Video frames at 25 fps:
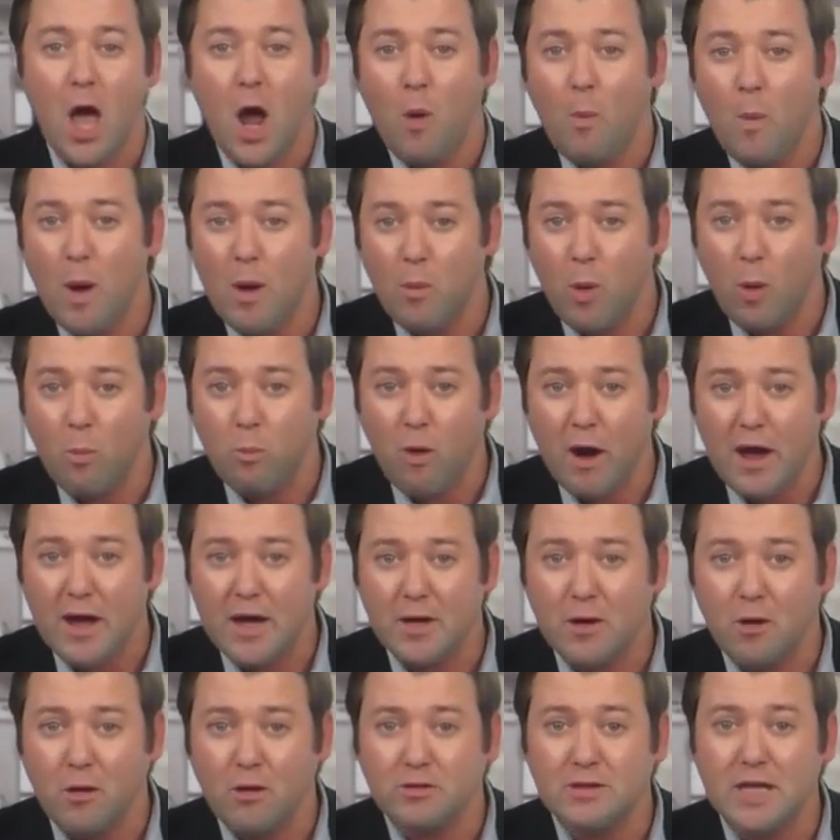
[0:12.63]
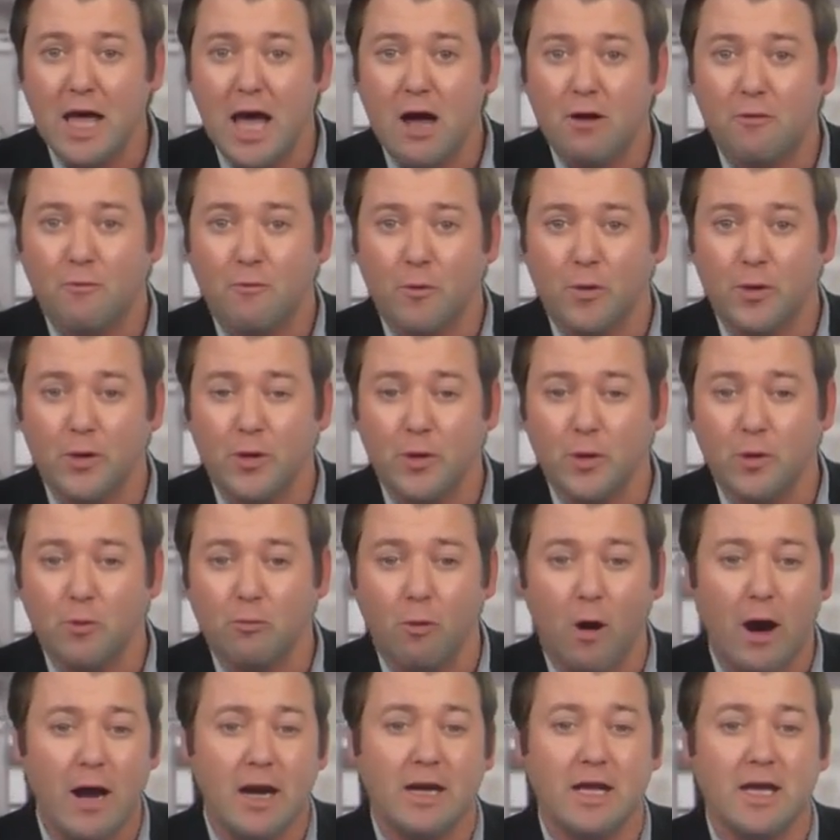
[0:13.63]
We will break it all down for you
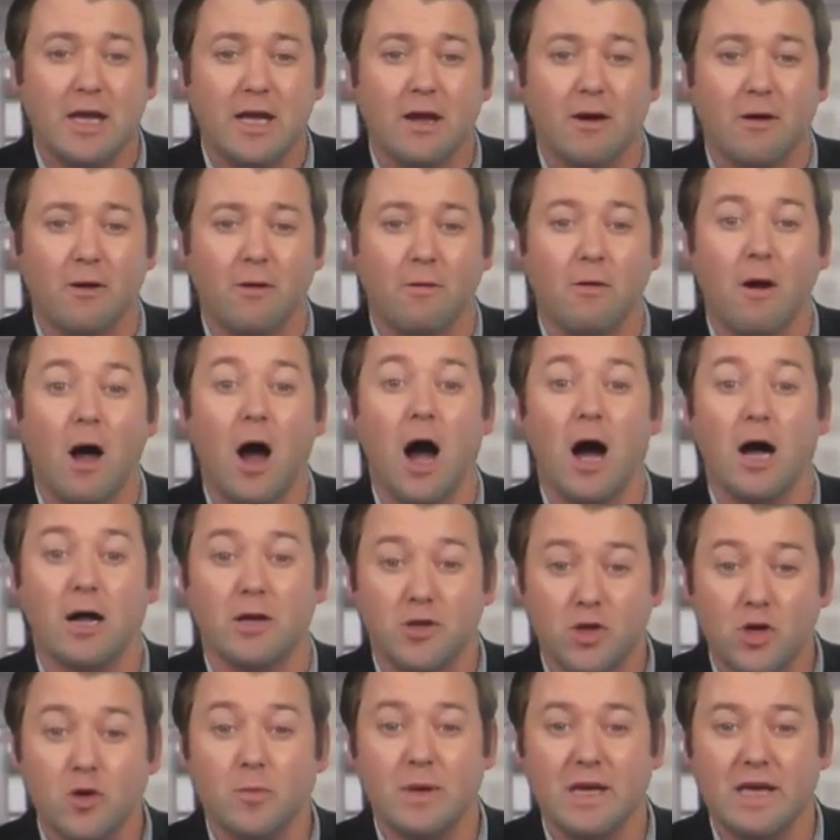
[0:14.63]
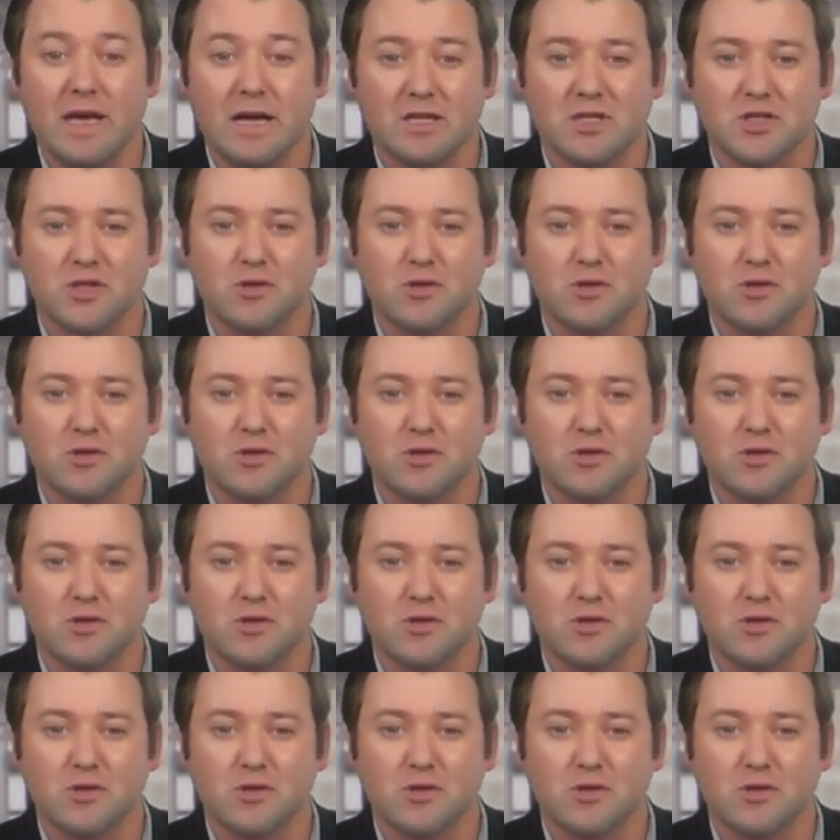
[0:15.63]
right here on UBS